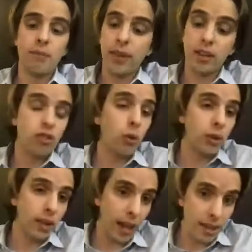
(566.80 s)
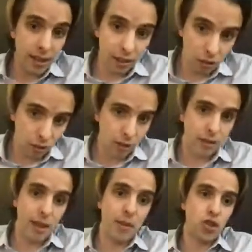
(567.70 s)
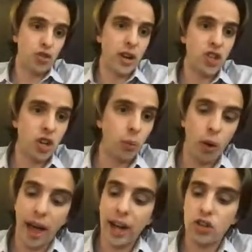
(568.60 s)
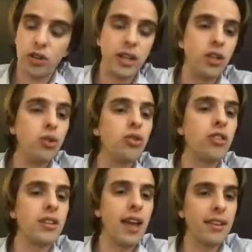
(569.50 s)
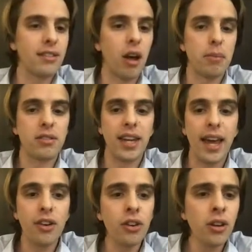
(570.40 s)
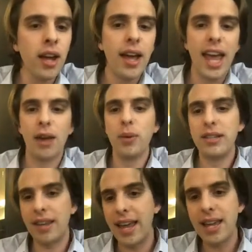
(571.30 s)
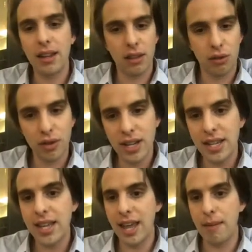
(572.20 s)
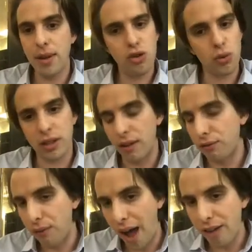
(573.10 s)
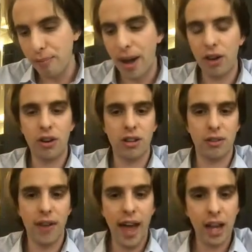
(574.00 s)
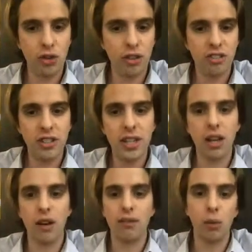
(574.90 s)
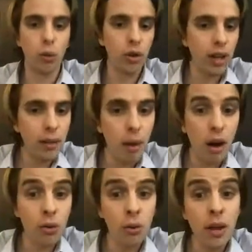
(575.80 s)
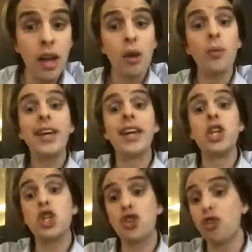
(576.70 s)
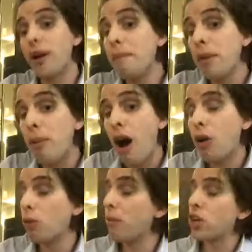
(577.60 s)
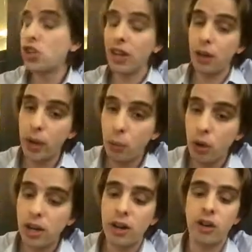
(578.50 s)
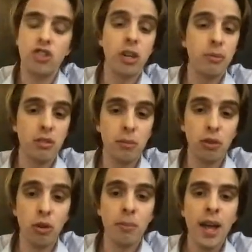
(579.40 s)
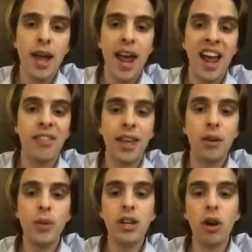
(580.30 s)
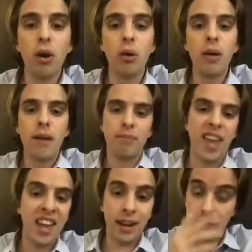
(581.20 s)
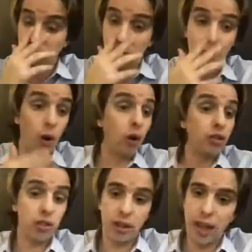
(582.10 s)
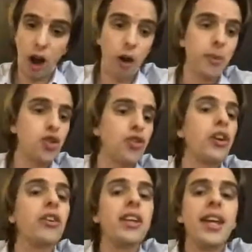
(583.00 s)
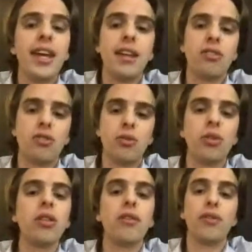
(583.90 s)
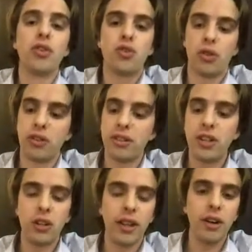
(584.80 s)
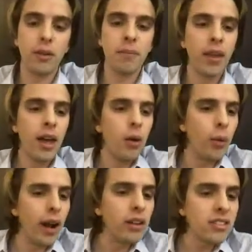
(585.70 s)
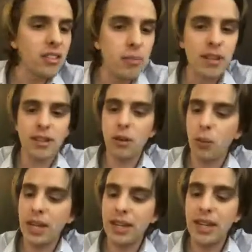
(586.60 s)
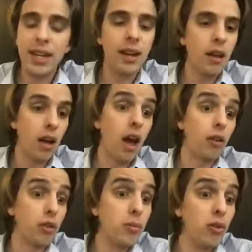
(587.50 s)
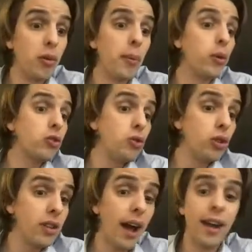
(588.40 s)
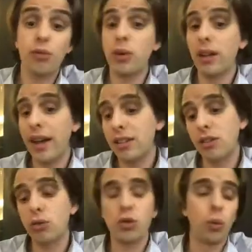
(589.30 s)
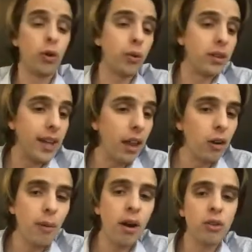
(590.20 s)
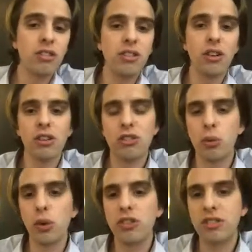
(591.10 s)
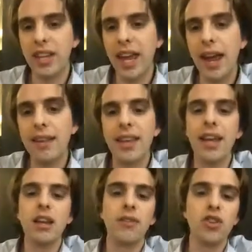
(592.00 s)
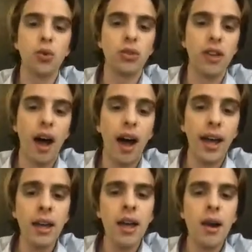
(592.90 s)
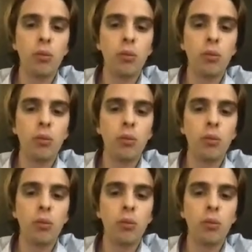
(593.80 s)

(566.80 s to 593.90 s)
And so in this demonstration, we'll actually use the desktop scanner, and we take a 3D image within 5 microns of accuracy of the working model. We can trim the model much like we would in our gypsum room, and then we go and it just falls arbitrarily into the virtual articulator. What else is missing? We need removable tooth dies. We like to work with Geller models here. So we'll scan the individual die.